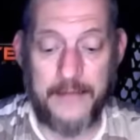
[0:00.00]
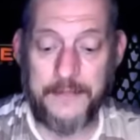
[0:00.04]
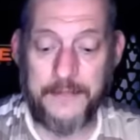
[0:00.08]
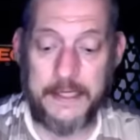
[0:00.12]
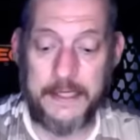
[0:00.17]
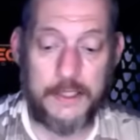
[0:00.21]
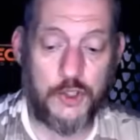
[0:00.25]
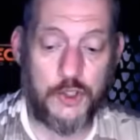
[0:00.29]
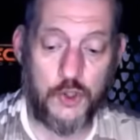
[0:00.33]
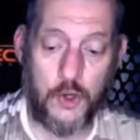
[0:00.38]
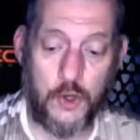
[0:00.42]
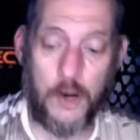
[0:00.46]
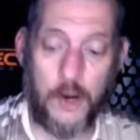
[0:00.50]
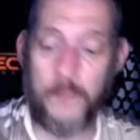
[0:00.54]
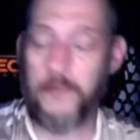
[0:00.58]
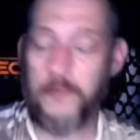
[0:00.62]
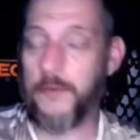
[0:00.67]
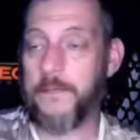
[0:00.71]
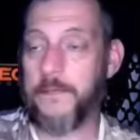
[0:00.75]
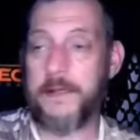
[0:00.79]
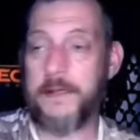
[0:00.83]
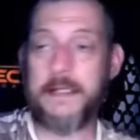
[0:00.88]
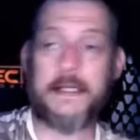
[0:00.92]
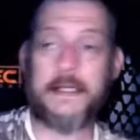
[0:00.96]
think Trump
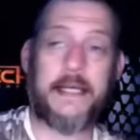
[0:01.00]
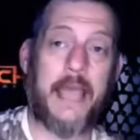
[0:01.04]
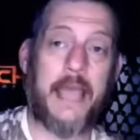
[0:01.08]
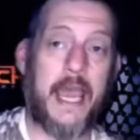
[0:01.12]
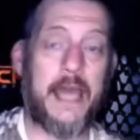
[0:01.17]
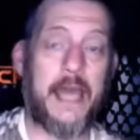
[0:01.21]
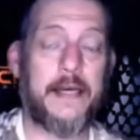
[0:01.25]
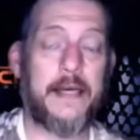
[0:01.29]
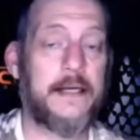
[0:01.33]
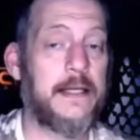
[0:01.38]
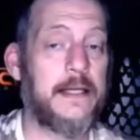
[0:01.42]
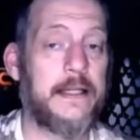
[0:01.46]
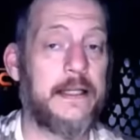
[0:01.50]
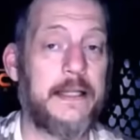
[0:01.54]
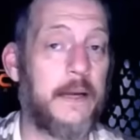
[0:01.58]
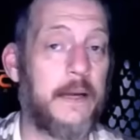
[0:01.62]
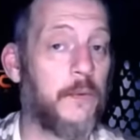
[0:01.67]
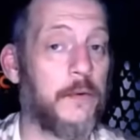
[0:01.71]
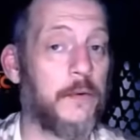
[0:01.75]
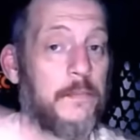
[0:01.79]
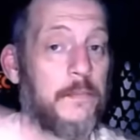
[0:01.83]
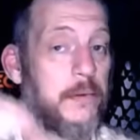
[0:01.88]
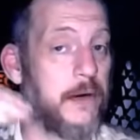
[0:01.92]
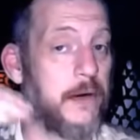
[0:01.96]
would be the candidate
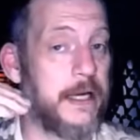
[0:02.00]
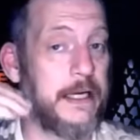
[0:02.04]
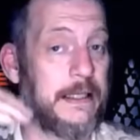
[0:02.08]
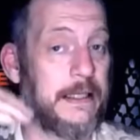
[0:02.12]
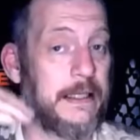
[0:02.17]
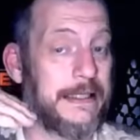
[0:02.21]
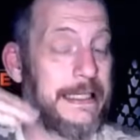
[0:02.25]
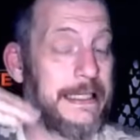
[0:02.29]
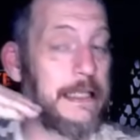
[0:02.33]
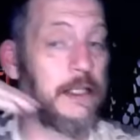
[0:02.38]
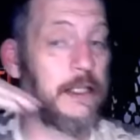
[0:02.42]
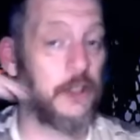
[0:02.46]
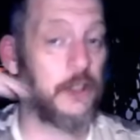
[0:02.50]
that would bring it the